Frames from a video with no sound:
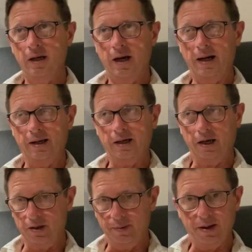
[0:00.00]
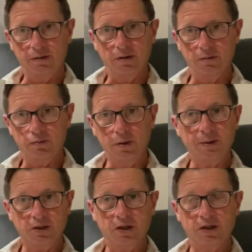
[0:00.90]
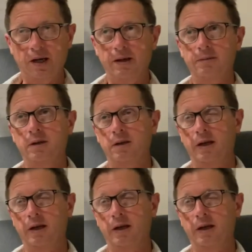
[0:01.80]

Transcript: I got to bed uh, pretty much on time, uh,